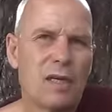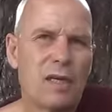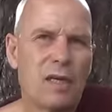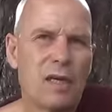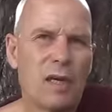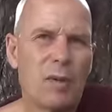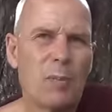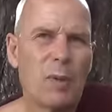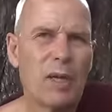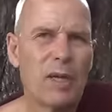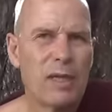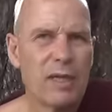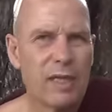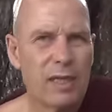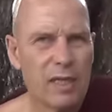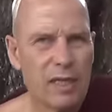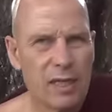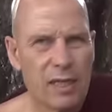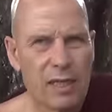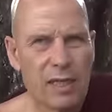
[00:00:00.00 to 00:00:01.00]
Uh, but
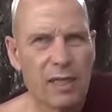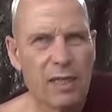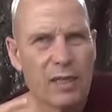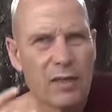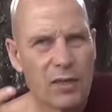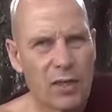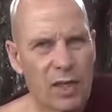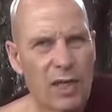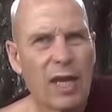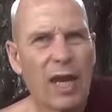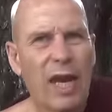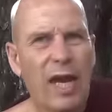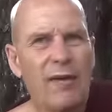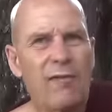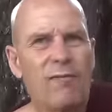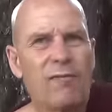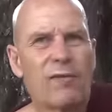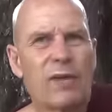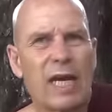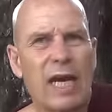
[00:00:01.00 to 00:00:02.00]
he, he have
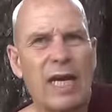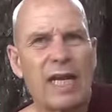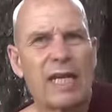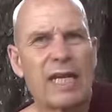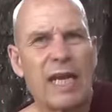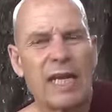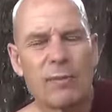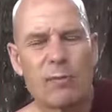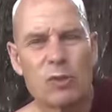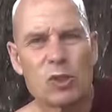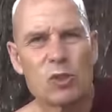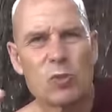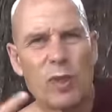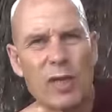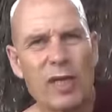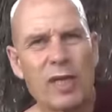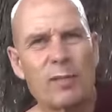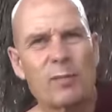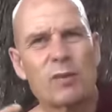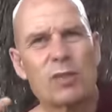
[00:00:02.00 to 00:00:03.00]
kind of like
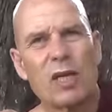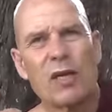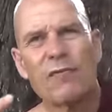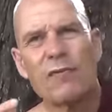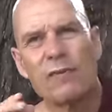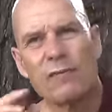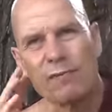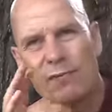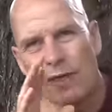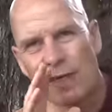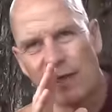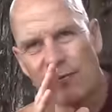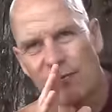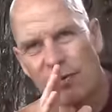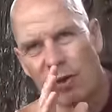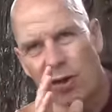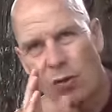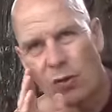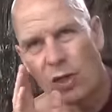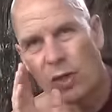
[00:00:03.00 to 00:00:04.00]
persuaded himself, if, if
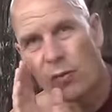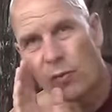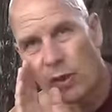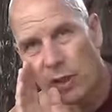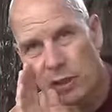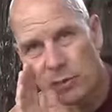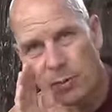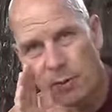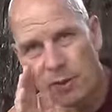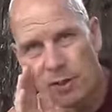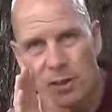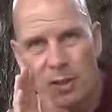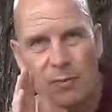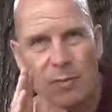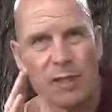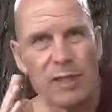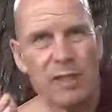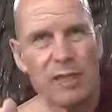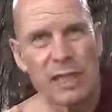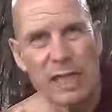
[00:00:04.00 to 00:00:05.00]
he only whispers them
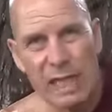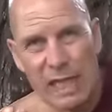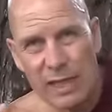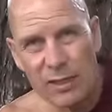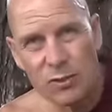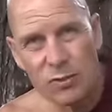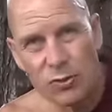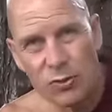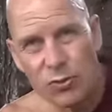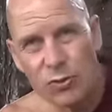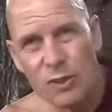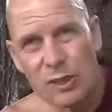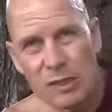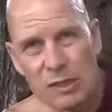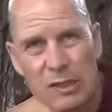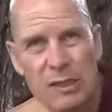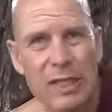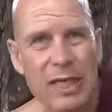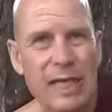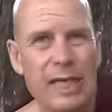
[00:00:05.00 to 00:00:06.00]
in the ear to do this
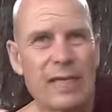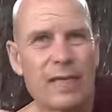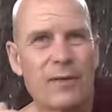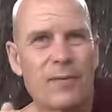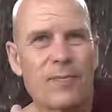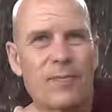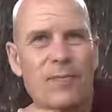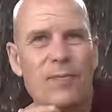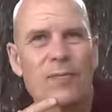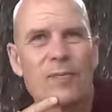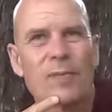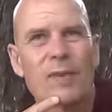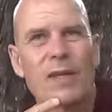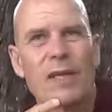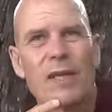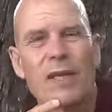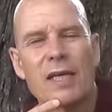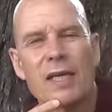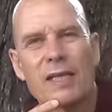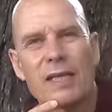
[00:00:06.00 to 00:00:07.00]
or that,
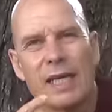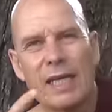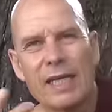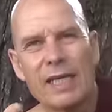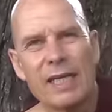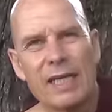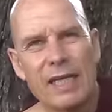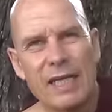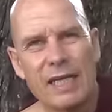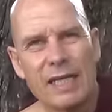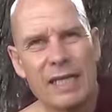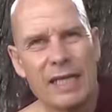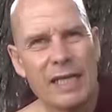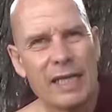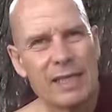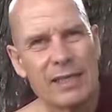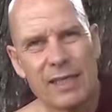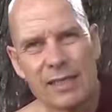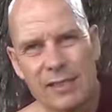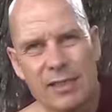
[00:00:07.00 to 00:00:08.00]
then he,
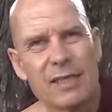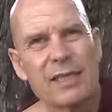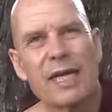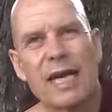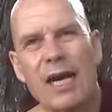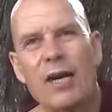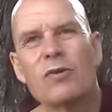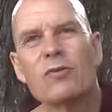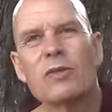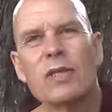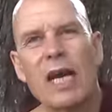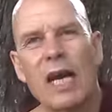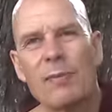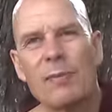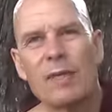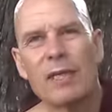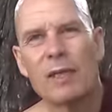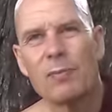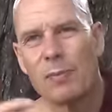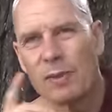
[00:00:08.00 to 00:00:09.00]
it doesn't count
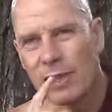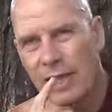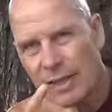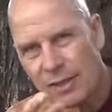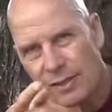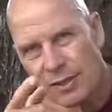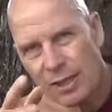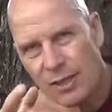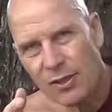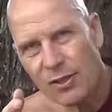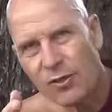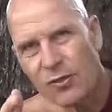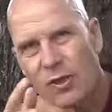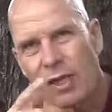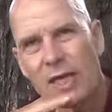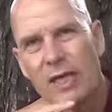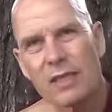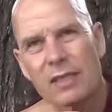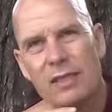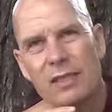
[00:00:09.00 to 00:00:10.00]
karmically. But that's not
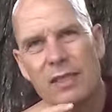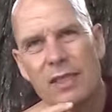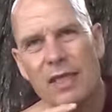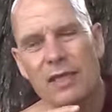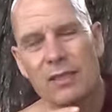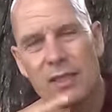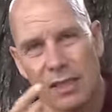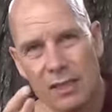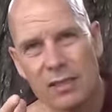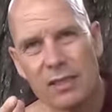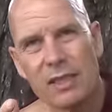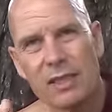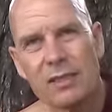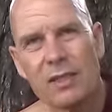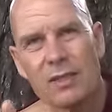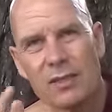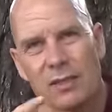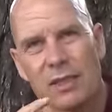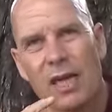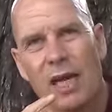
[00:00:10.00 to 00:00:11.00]
correct. It does, it
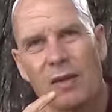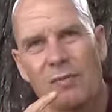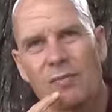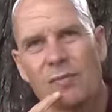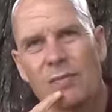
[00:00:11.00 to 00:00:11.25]
does count.